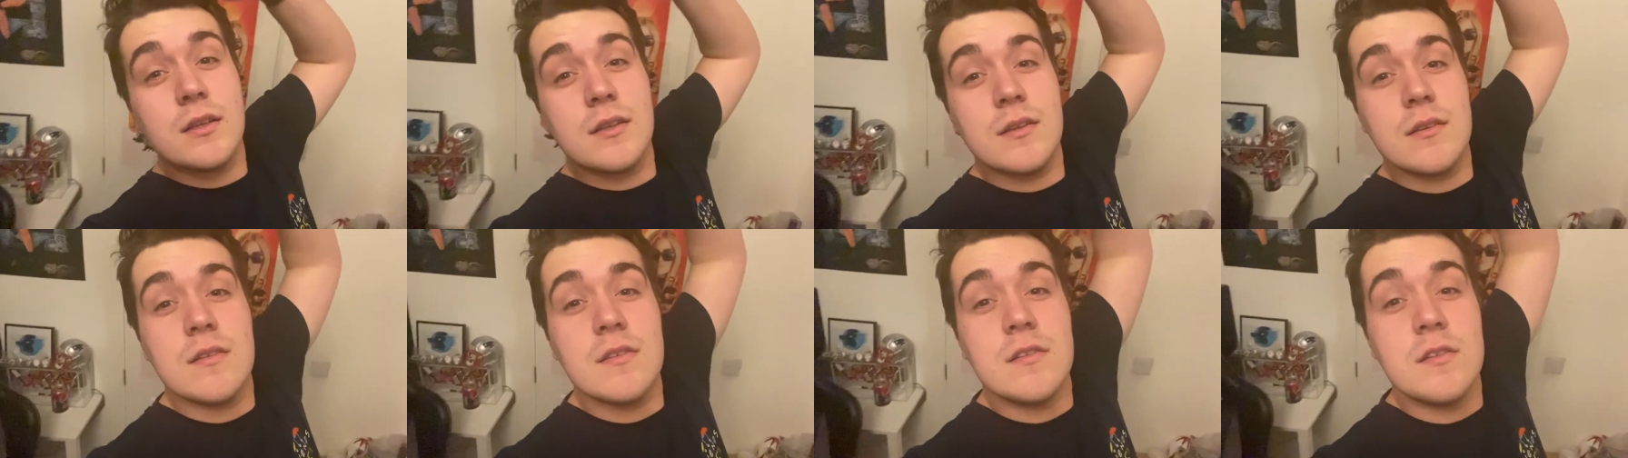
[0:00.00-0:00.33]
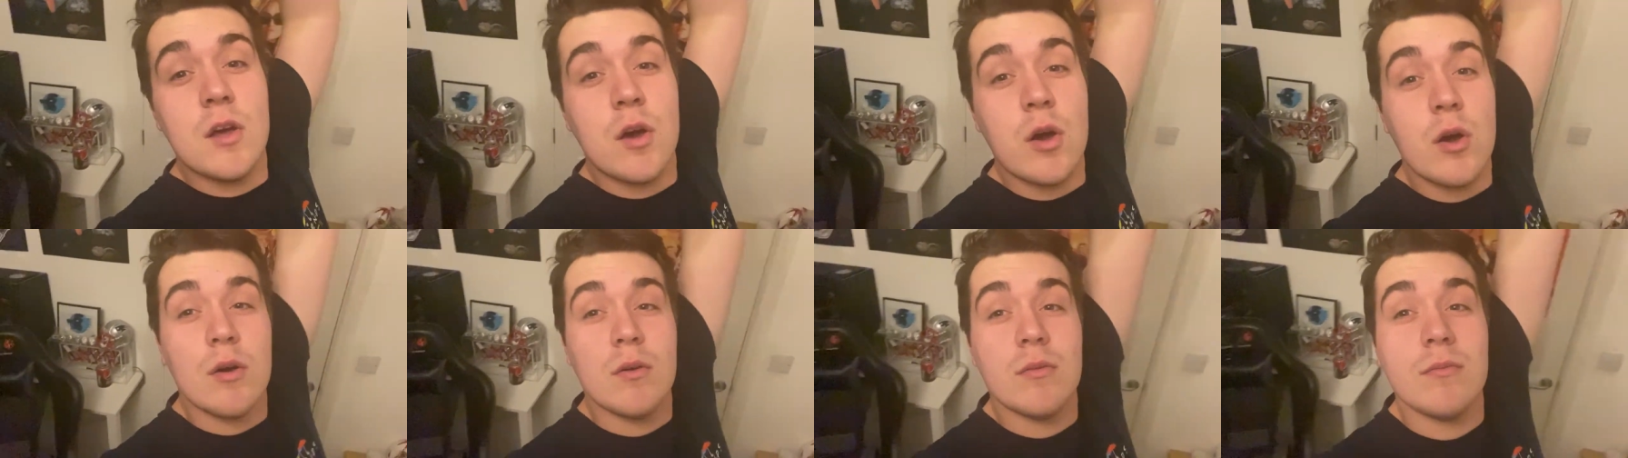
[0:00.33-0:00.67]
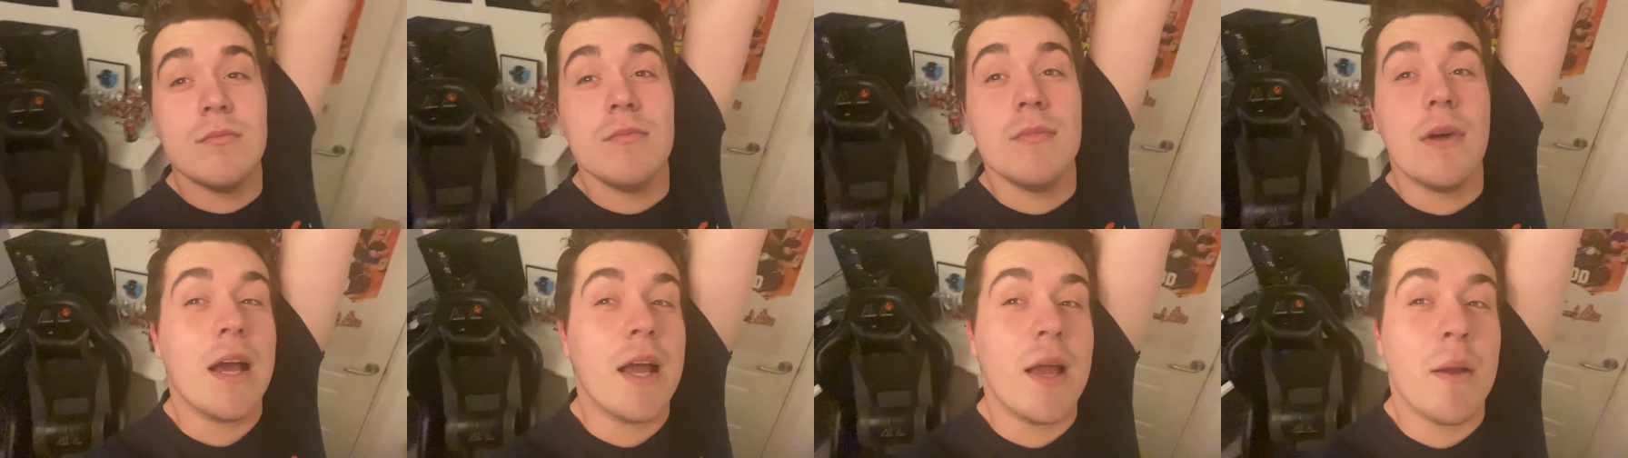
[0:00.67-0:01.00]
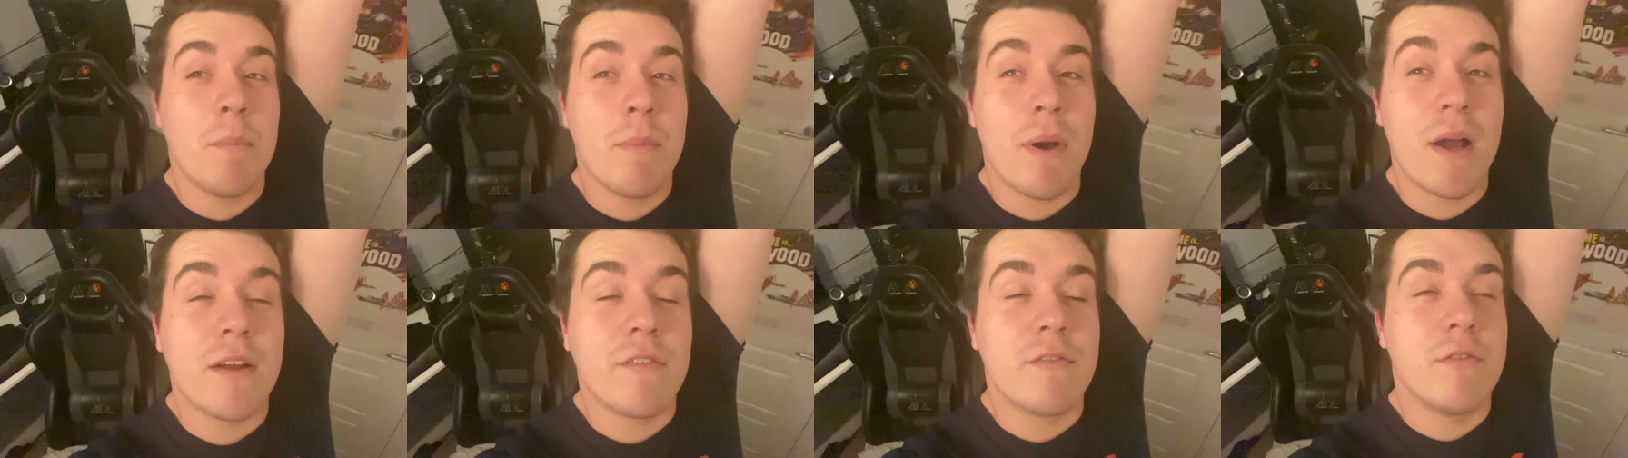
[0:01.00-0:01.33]
So I am
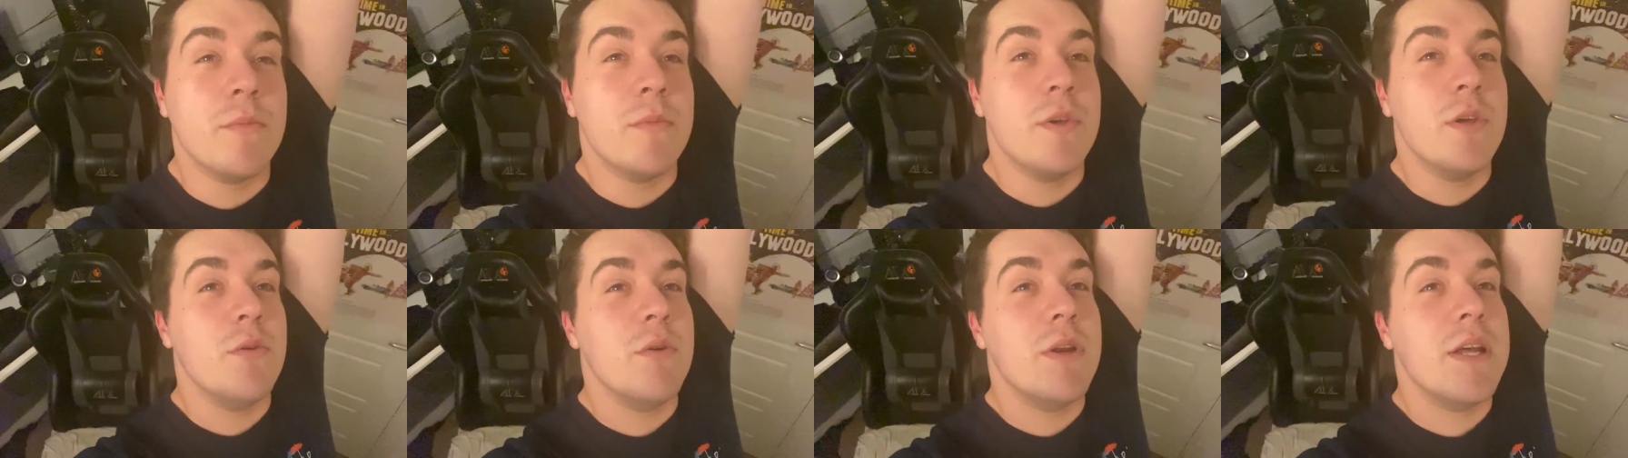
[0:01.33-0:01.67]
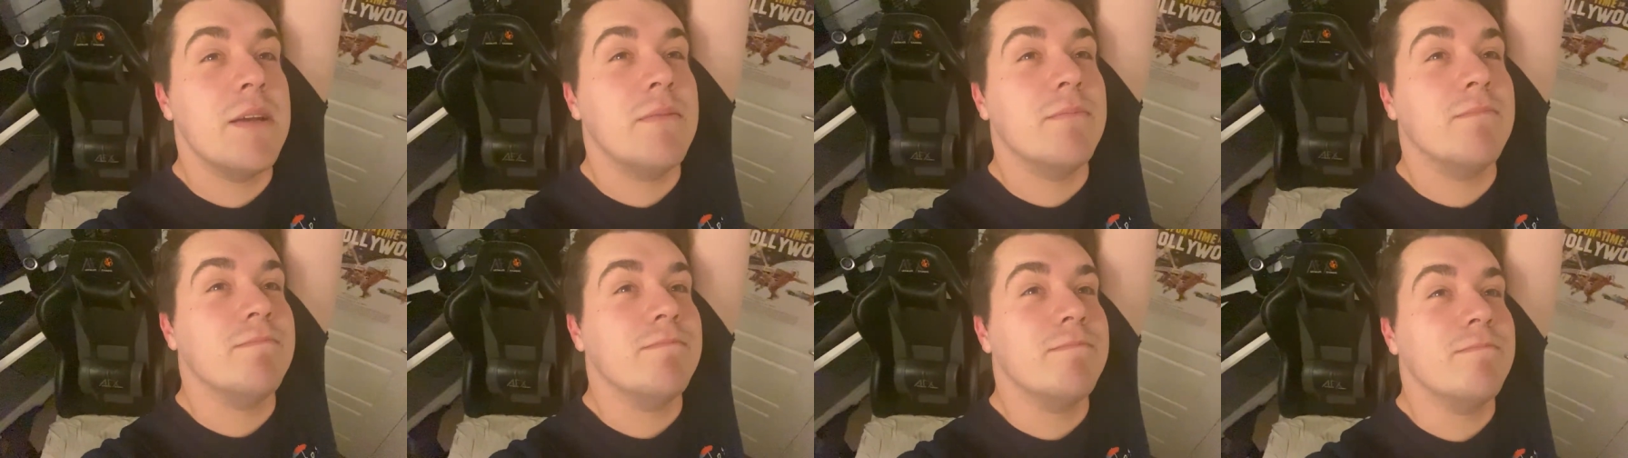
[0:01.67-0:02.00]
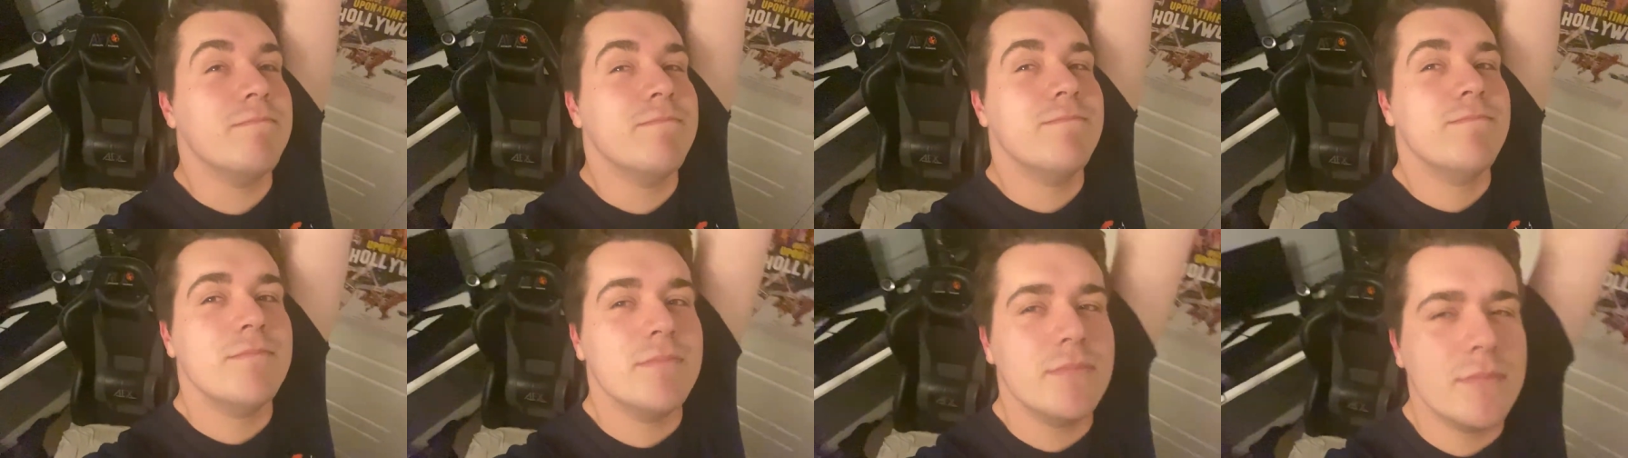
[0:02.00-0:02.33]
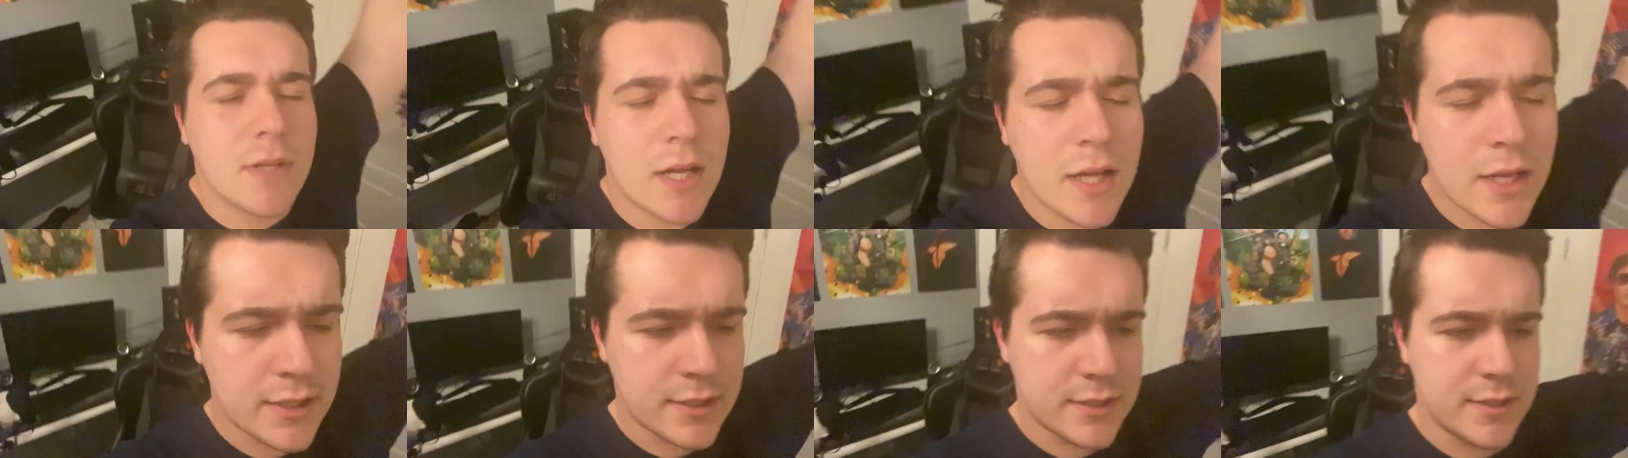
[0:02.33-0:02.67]
back from uni.
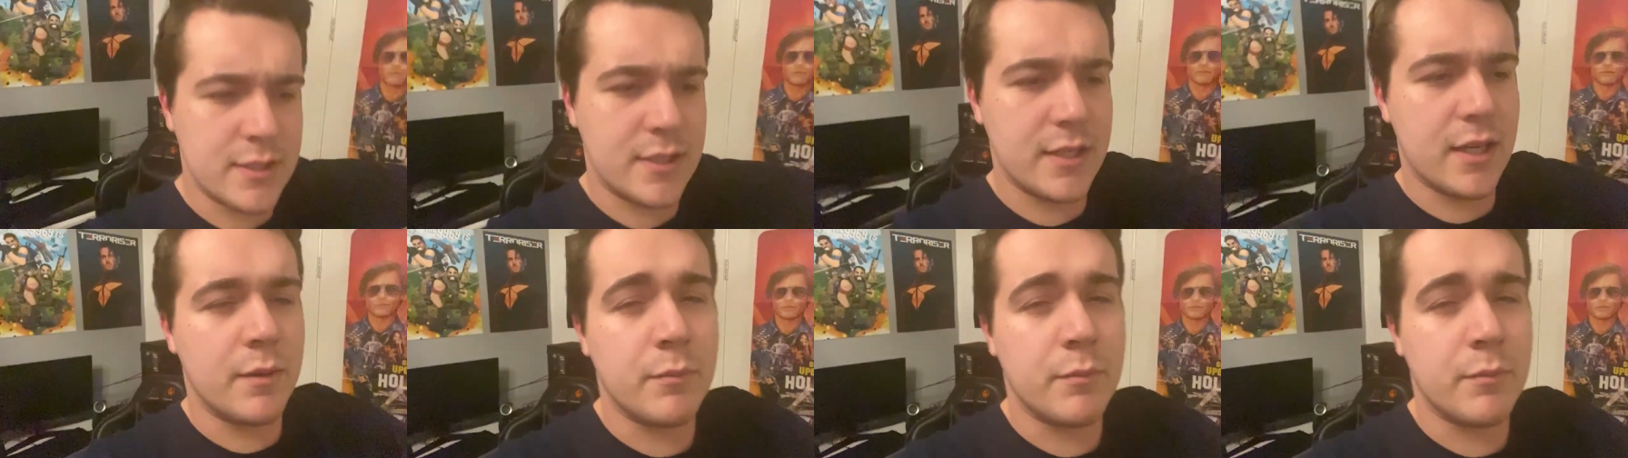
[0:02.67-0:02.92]
And